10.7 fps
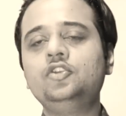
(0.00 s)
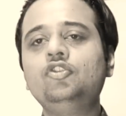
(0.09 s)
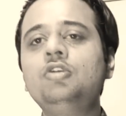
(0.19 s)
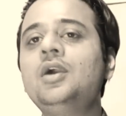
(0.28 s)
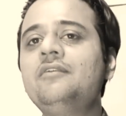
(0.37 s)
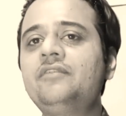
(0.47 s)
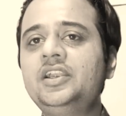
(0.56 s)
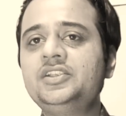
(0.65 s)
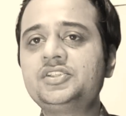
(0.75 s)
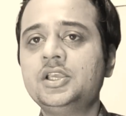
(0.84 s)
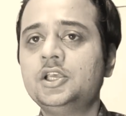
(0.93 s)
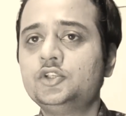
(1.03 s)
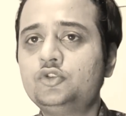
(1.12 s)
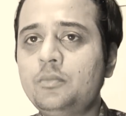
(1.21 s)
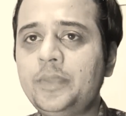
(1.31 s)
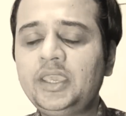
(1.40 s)
My friends,
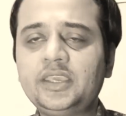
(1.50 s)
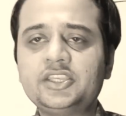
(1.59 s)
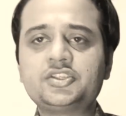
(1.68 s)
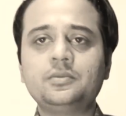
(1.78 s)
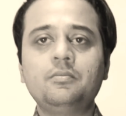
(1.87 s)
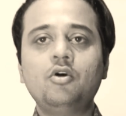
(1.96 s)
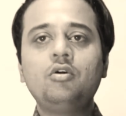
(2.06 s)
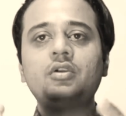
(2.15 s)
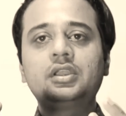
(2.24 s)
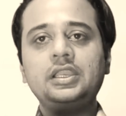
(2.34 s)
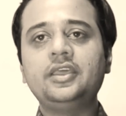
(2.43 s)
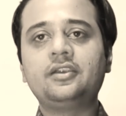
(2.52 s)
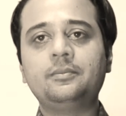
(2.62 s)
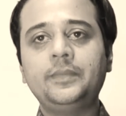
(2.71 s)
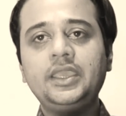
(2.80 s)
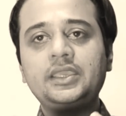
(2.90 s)
to make it more clear,
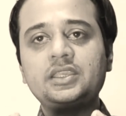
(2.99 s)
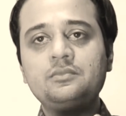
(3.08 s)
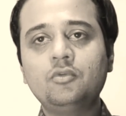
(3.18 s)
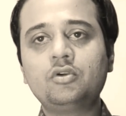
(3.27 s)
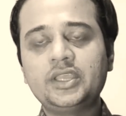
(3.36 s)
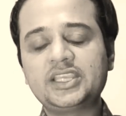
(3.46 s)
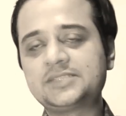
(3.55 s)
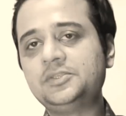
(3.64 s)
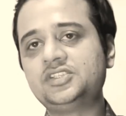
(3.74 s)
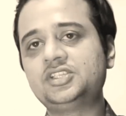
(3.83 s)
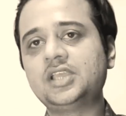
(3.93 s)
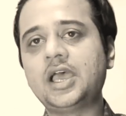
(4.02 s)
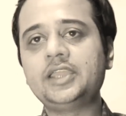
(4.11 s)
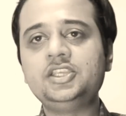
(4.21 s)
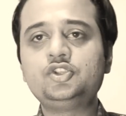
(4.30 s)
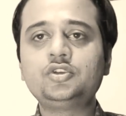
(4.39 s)
make it more explicit,
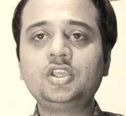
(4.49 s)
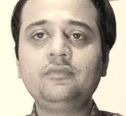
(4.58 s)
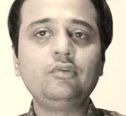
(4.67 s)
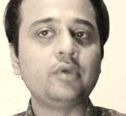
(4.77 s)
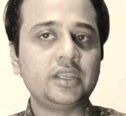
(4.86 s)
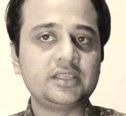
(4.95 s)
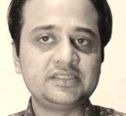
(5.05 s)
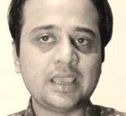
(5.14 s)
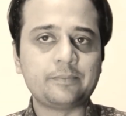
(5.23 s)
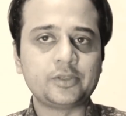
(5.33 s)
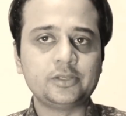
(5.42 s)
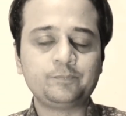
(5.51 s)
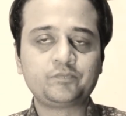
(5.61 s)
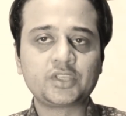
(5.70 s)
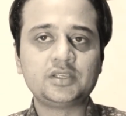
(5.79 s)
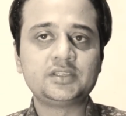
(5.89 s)
I need to give you an example.
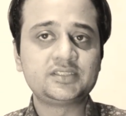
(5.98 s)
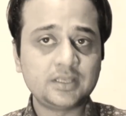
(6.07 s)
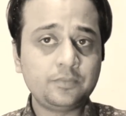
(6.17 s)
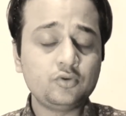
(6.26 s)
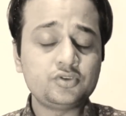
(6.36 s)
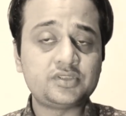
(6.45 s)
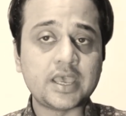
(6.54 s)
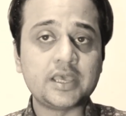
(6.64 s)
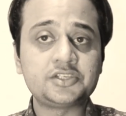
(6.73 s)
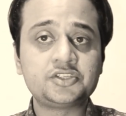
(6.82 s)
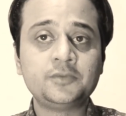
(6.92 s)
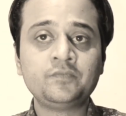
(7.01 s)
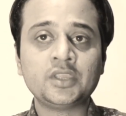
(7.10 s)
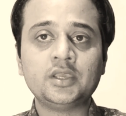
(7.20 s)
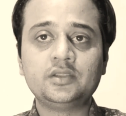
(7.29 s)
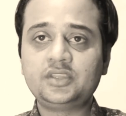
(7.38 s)
Suppose that
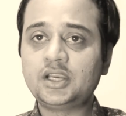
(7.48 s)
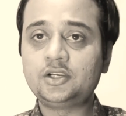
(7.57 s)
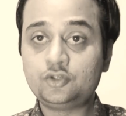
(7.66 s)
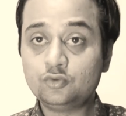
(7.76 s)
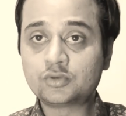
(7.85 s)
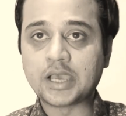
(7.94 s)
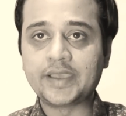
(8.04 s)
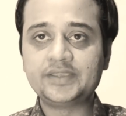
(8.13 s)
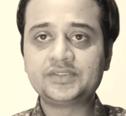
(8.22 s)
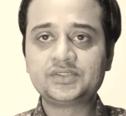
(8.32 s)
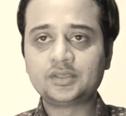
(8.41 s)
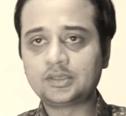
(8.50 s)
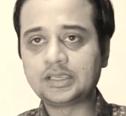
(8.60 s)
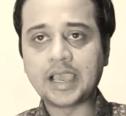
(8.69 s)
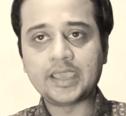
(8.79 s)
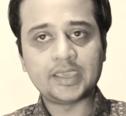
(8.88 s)
there are two guys,
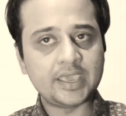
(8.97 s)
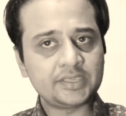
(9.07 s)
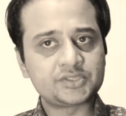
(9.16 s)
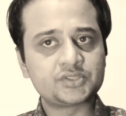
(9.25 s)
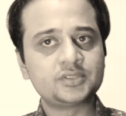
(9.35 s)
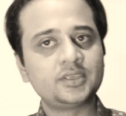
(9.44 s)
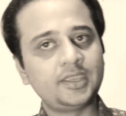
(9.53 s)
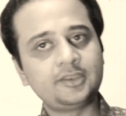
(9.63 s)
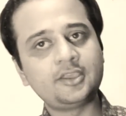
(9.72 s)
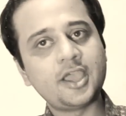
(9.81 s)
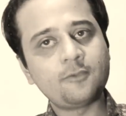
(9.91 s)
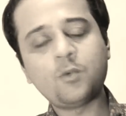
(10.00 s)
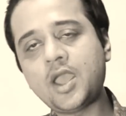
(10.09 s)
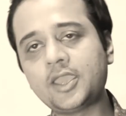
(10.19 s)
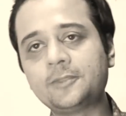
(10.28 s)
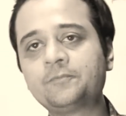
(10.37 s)
guy X and guy
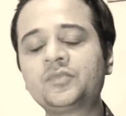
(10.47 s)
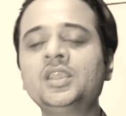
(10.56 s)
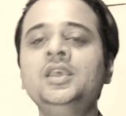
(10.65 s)
Y.